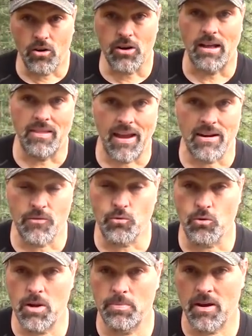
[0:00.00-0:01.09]
could I land a
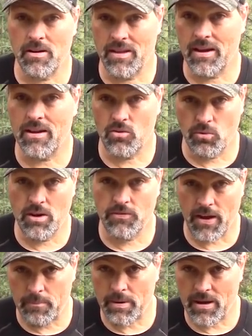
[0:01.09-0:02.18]
40-pound ling on
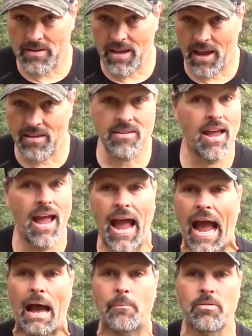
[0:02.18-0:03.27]
25-pound test?
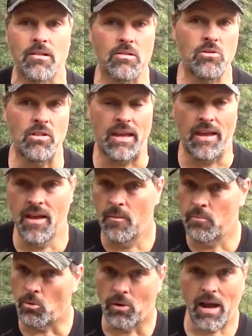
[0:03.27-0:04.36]
Absolutely.
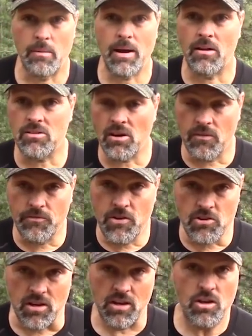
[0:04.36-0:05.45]
But when I'm out there
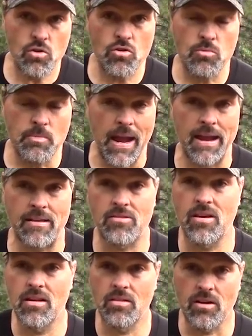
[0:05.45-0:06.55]
fishing huge
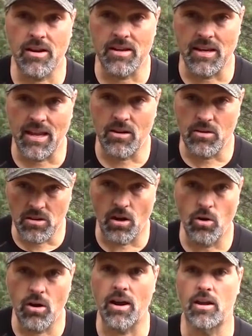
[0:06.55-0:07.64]
baits, looking to
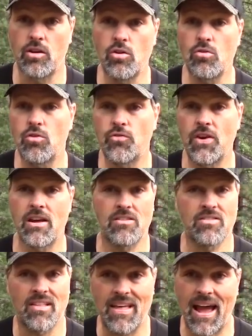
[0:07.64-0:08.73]
hook a huge fish,
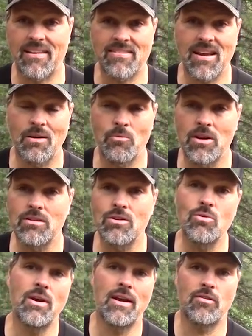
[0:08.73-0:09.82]
the last thing I want to
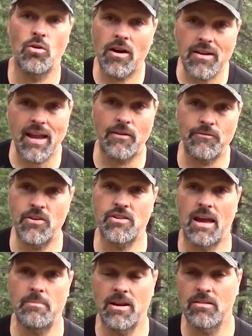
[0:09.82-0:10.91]
do is hook that fish
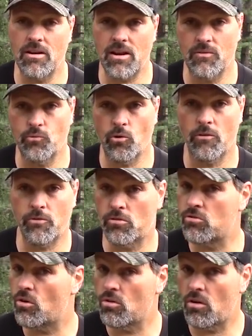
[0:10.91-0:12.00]
I've been looking for
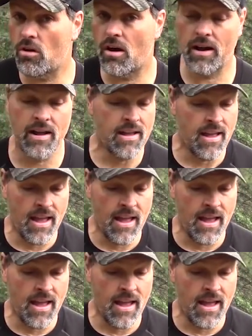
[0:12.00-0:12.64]
so long,